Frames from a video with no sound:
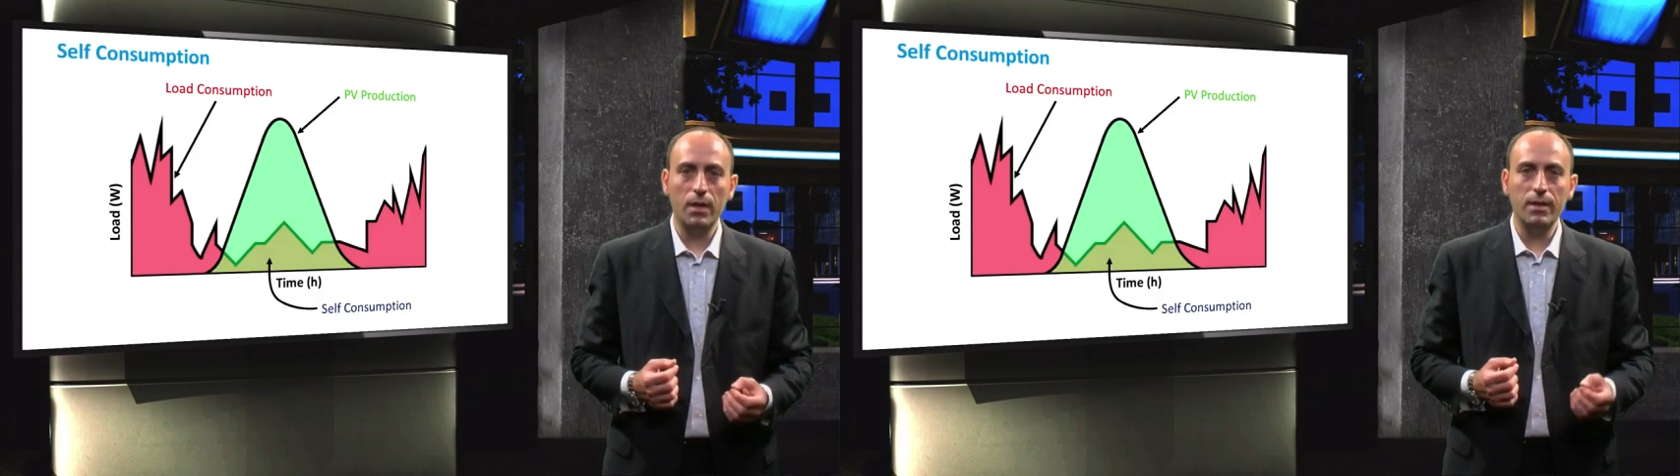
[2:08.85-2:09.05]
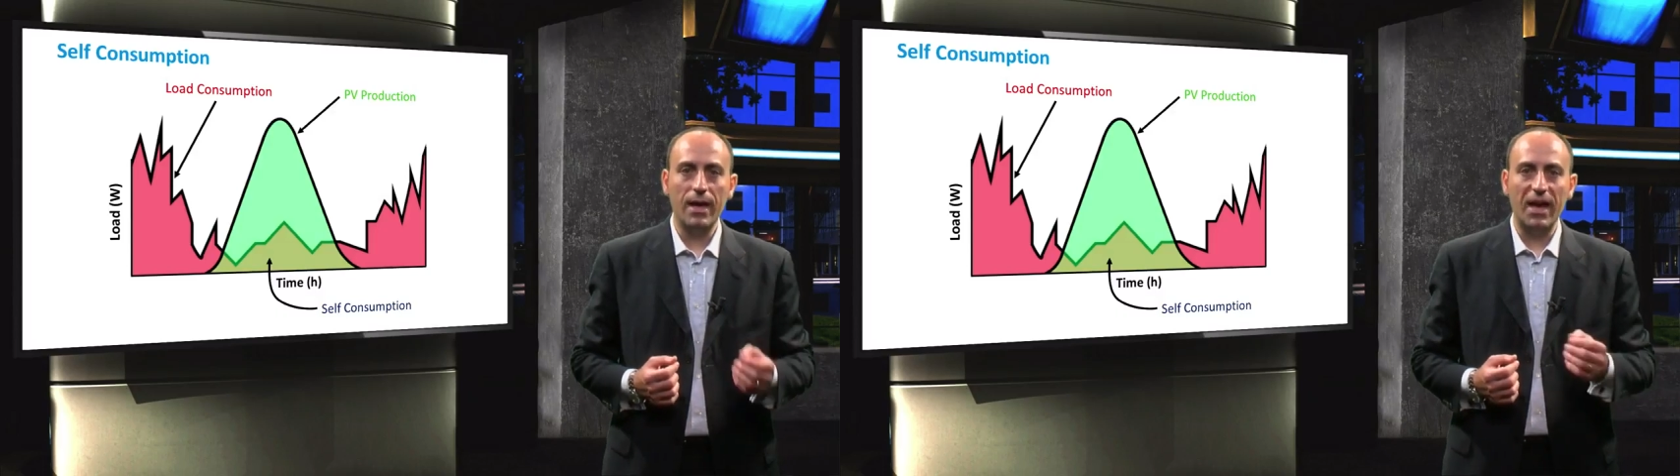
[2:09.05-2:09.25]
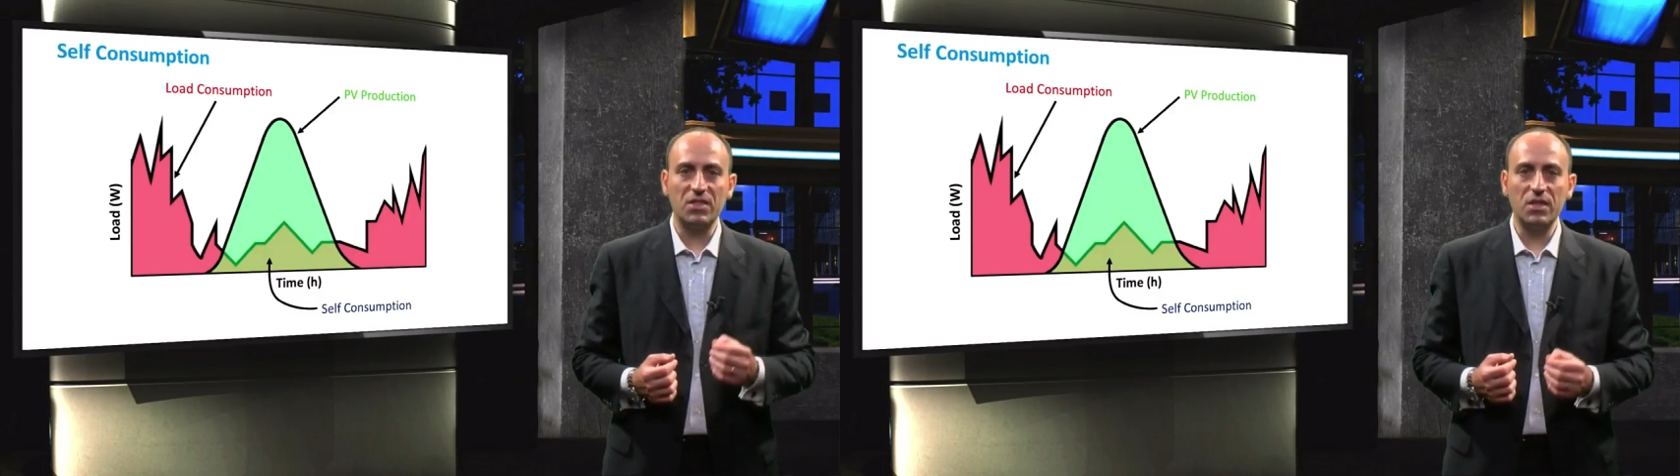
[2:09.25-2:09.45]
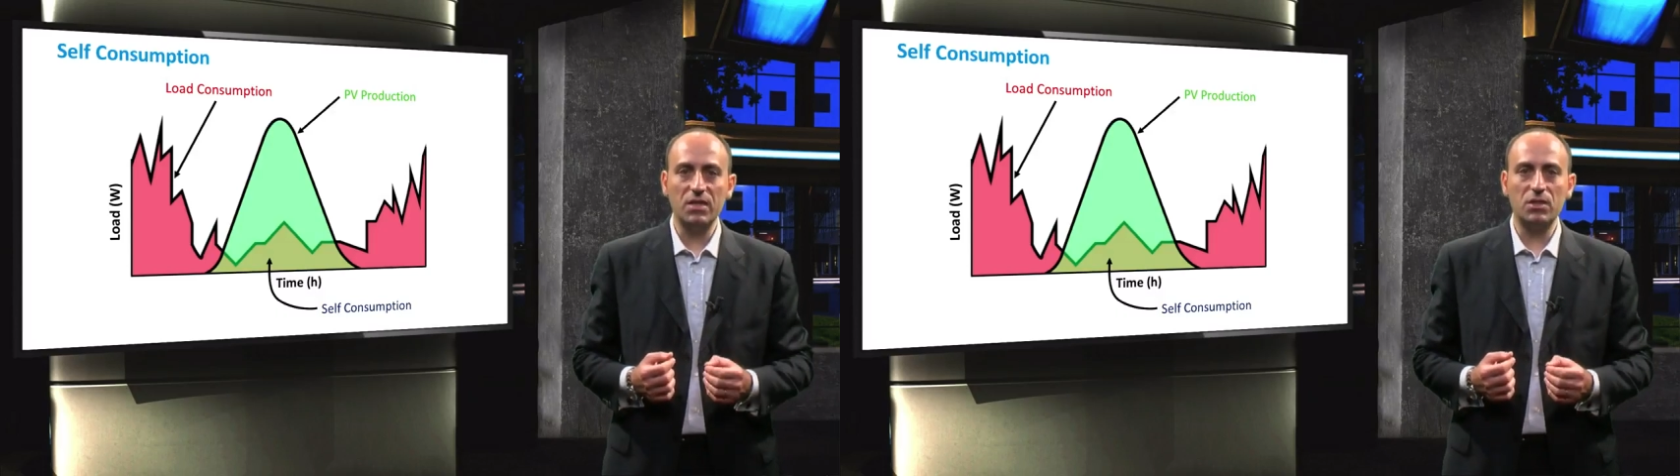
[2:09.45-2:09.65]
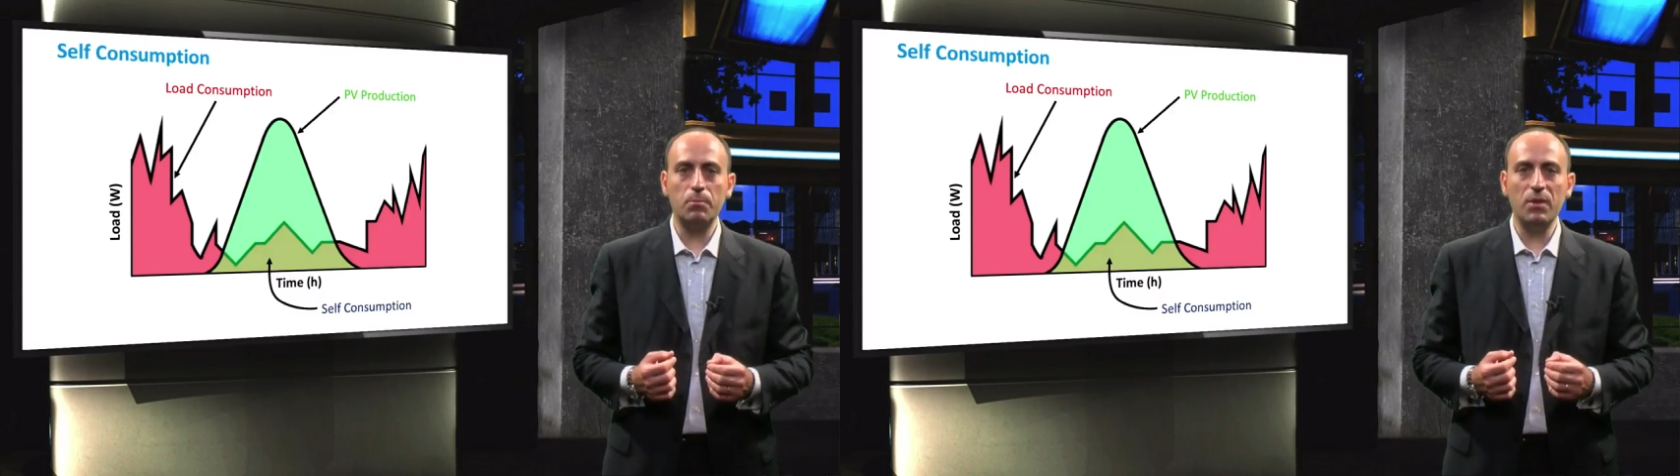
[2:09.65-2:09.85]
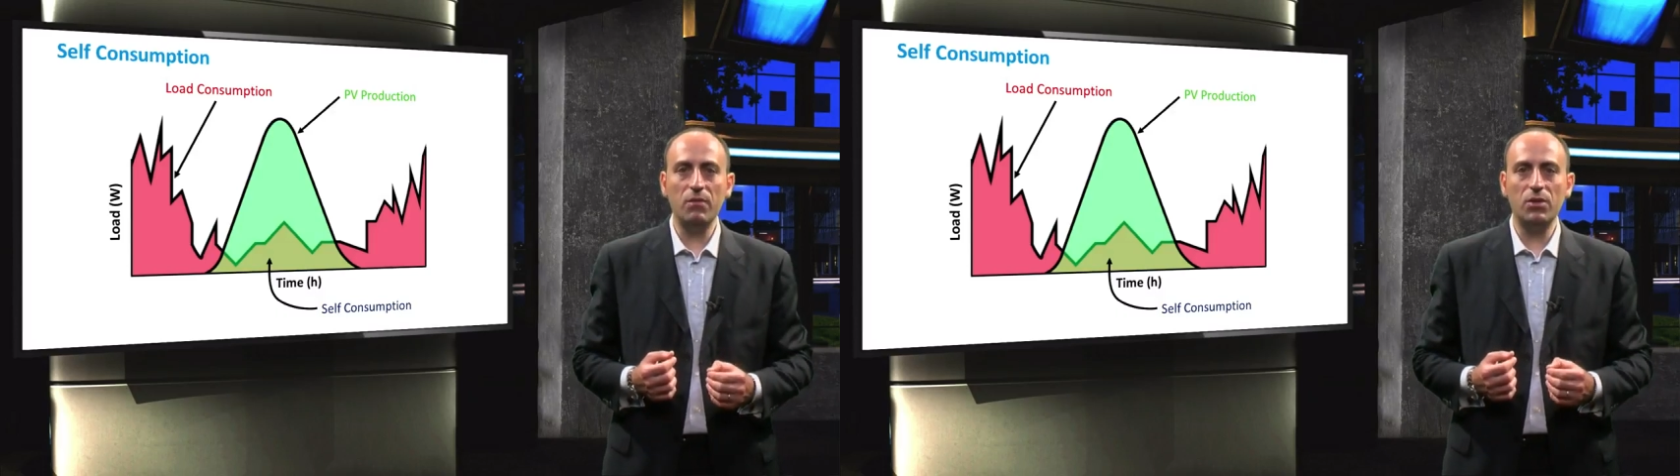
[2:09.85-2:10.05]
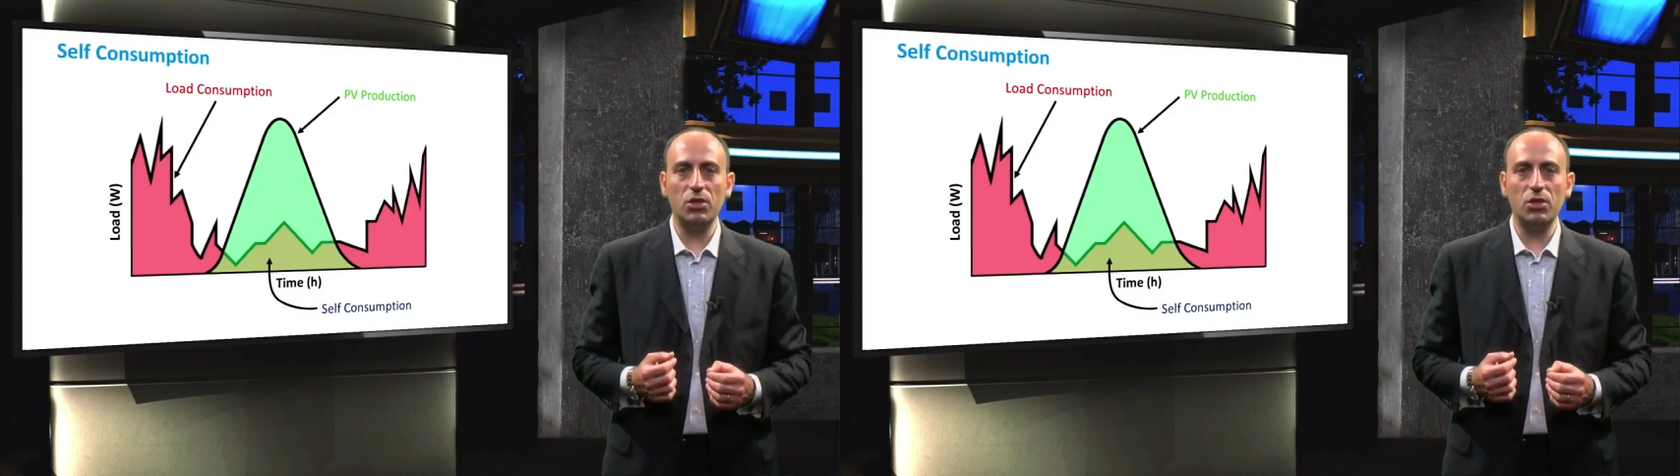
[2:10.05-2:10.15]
The excess PV